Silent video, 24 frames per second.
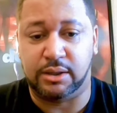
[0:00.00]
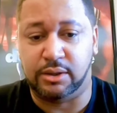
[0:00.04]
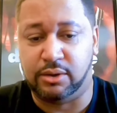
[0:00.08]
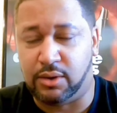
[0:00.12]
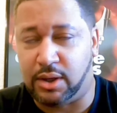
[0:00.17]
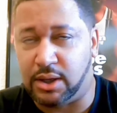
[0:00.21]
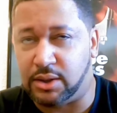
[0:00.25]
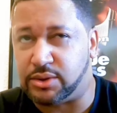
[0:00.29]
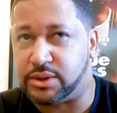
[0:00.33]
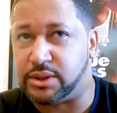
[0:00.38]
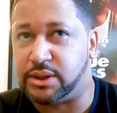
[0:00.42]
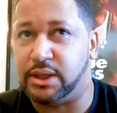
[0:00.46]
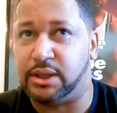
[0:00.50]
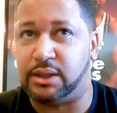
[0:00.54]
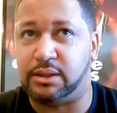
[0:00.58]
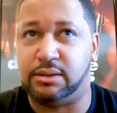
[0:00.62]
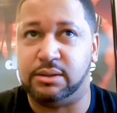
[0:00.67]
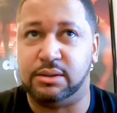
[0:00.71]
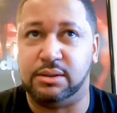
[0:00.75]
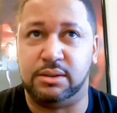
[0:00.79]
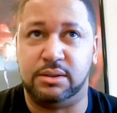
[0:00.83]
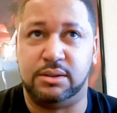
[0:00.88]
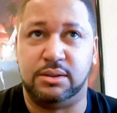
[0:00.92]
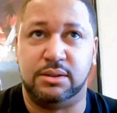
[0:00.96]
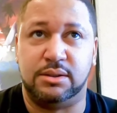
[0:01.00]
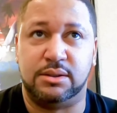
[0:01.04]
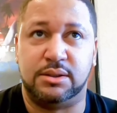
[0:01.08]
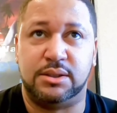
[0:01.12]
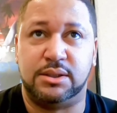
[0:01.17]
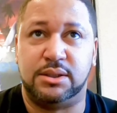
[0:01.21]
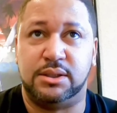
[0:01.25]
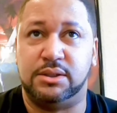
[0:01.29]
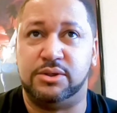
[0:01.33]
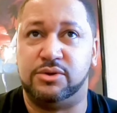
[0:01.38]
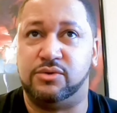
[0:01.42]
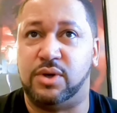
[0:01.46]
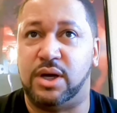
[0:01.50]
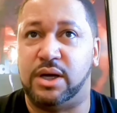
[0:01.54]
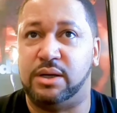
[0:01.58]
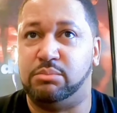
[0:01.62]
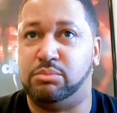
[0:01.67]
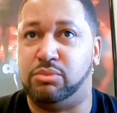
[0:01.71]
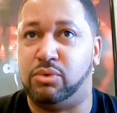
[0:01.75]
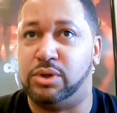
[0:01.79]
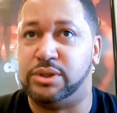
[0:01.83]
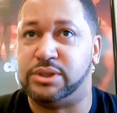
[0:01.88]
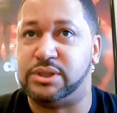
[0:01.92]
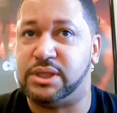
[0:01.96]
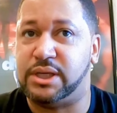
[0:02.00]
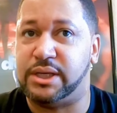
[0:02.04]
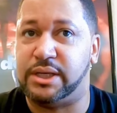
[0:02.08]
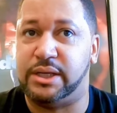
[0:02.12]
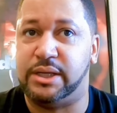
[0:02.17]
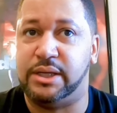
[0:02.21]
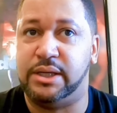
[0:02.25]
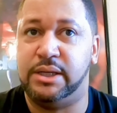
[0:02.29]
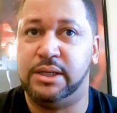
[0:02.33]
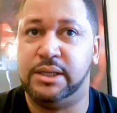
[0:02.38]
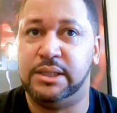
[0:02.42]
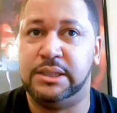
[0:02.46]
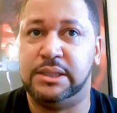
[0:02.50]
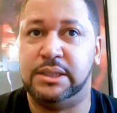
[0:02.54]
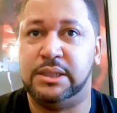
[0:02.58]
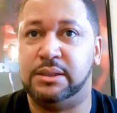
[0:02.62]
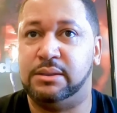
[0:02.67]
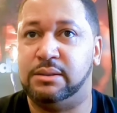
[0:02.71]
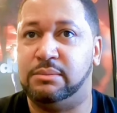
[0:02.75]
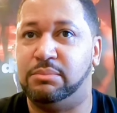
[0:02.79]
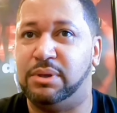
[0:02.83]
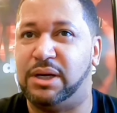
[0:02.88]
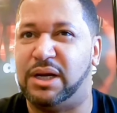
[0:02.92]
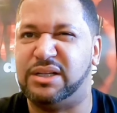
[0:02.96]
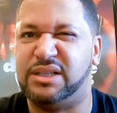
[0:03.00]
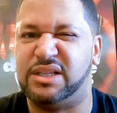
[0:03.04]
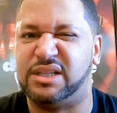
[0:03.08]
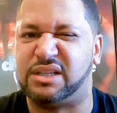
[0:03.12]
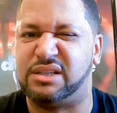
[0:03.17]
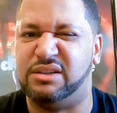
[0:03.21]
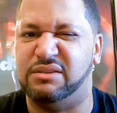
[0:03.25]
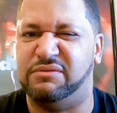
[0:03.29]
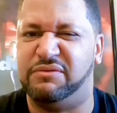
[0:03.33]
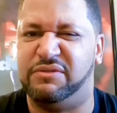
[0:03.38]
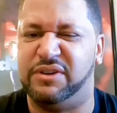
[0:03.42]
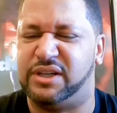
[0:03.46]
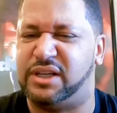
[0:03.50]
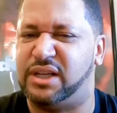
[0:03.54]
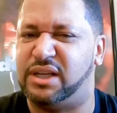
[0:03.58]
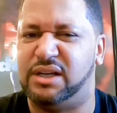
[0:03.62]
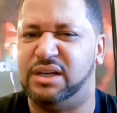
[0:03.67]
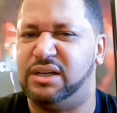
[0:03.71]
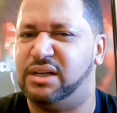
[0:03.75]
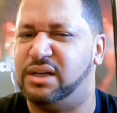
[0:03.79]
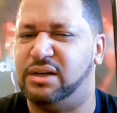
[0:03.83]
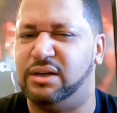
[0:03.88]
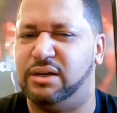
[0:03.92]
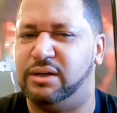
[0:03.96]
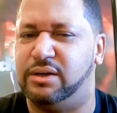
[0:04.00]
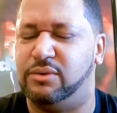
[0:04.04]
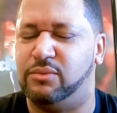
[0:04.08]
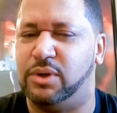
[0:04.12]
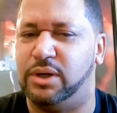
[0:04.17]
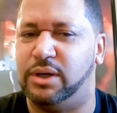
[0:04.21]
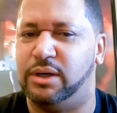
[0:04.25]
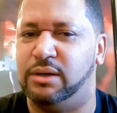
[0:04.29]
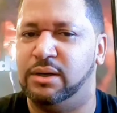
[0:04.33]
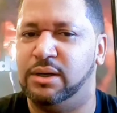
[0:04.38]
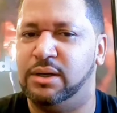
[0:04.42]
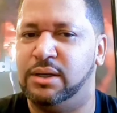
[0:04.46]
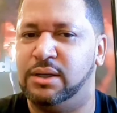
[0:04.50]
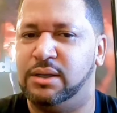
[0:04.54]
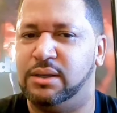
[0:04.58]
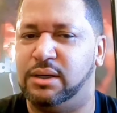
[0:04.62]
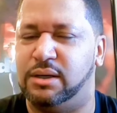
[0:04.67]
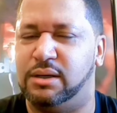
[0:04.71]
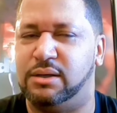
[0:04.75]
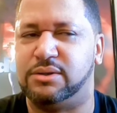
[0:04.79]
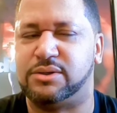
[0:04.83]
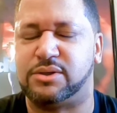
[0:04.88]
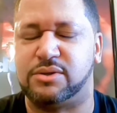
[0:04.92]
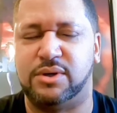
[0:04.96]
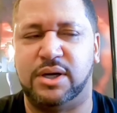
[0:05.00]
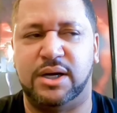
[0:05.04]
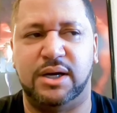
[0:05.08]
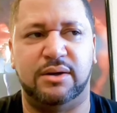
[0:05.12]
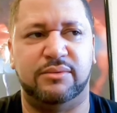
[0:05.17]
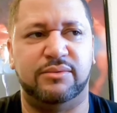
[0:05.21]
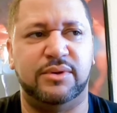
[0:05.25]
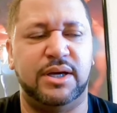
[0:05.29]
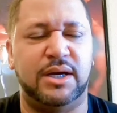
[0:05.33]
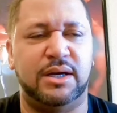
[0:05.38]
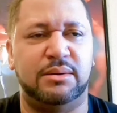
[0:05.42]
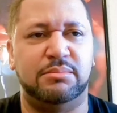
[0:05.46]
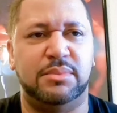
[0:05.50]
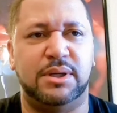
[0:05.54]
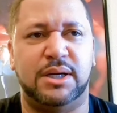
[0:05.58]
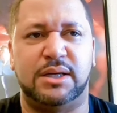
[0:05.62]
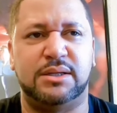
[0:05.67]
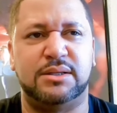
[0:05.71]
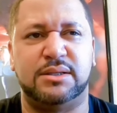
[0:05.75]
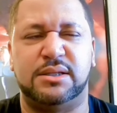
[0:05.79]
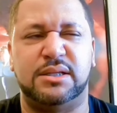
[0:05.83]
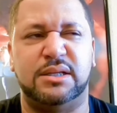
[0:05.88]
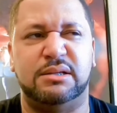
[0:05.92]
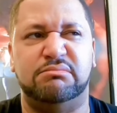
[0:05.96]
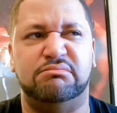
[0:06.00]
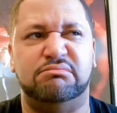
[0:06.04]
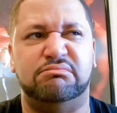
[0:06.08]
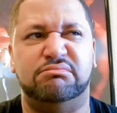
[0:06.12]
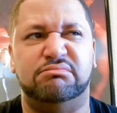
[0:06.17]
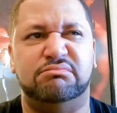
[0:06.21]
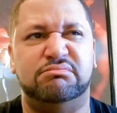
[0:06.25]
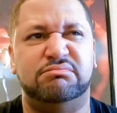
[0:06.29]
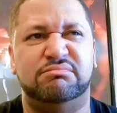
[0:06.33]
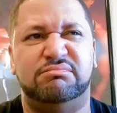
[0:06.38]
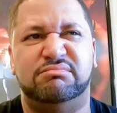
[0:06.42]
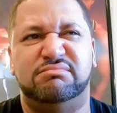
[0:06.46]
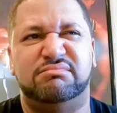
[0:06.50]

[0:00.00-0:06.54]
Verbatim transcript: I know I was thinking of Cedrat Boise, but I just couldn't fit that in there anywhere. I also have that, but I just didn't